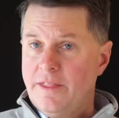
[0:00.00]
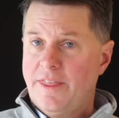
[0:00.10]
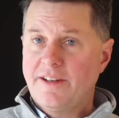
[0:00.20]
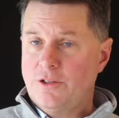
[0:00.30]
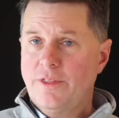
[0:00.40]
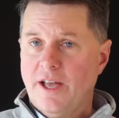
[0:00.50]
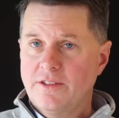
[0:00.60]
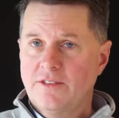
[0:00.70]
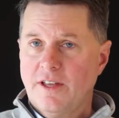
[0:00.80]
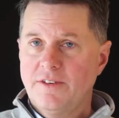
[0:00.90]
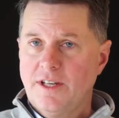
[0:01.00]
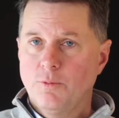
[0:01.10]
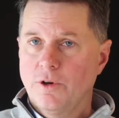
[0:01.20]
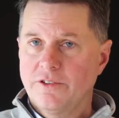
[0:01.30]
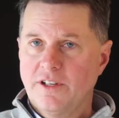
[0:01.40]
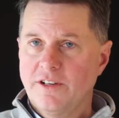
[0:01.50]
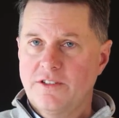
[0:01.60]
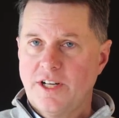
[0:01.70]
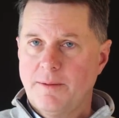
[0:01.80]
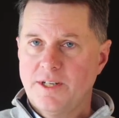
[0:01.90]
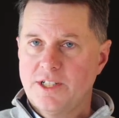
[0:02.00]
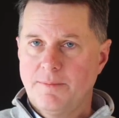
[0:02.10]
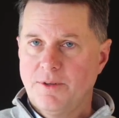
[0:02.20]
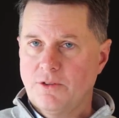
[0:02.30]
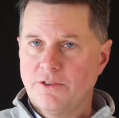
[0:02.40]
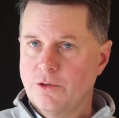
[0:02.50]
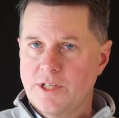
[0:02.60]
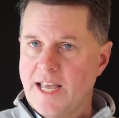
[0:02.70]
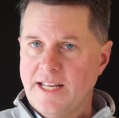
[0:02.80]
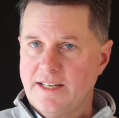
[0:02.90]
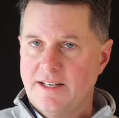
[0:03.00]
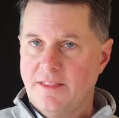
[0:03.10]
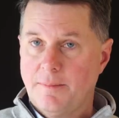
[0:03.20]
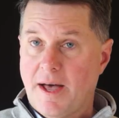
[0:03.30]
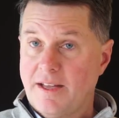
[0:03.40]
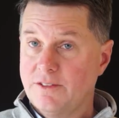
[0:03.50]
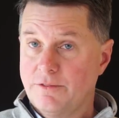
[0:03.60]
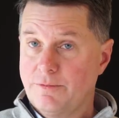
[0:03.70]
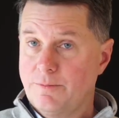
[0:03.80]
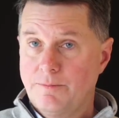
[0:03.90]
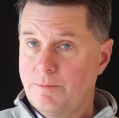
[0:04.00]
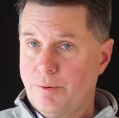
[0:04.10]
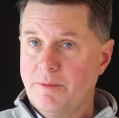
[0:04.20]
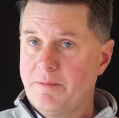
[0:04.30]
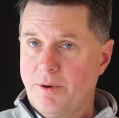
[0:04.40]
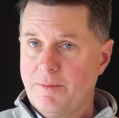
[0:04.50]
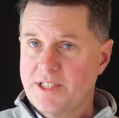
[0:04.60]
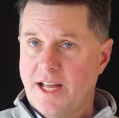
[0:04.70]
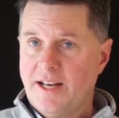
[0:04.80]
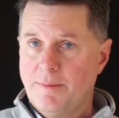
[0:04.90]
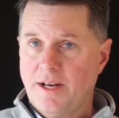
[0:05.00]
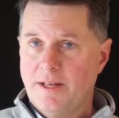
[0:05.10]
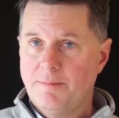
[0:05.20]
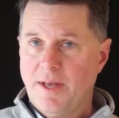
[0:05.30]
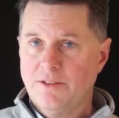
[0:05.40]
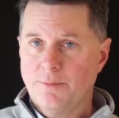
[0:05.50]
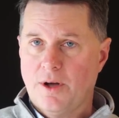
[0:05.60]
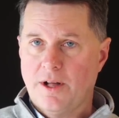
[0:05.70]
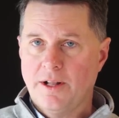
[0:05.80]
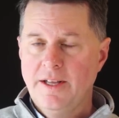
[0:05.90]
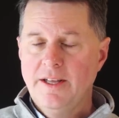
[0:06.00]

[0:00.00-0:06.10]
That 2017 World Series championship is also tainted in the minds of pretty much anybody in baseball.